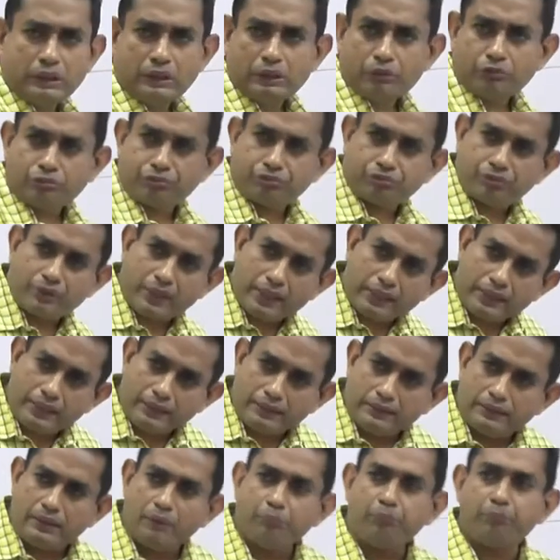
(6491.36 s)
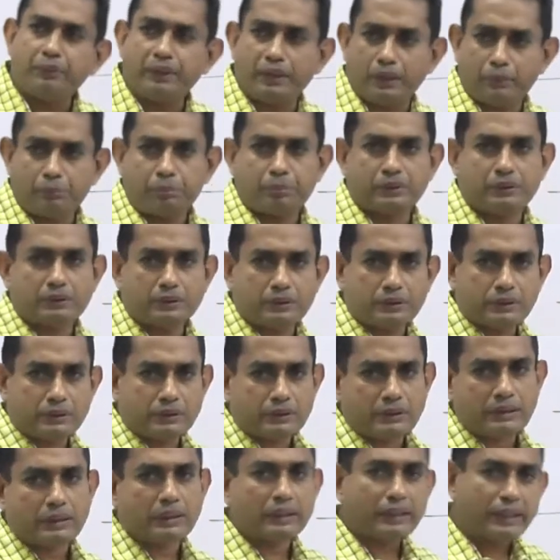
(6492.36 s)
filed
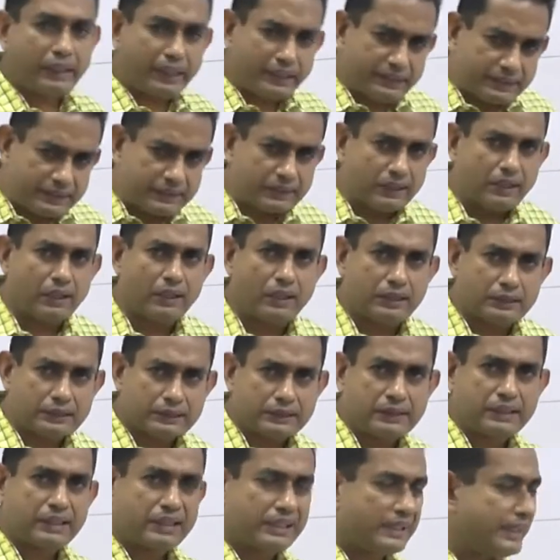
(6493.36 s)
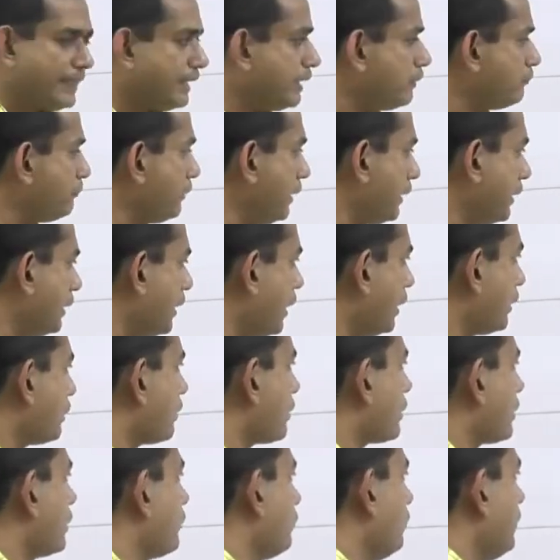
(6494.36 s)
papers against us claiming
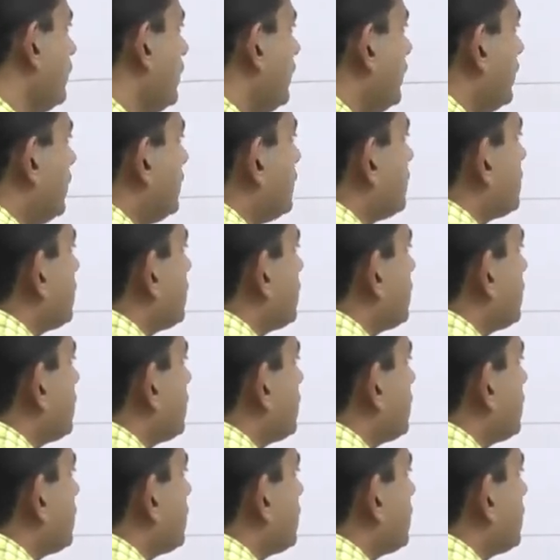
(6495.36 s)
100 million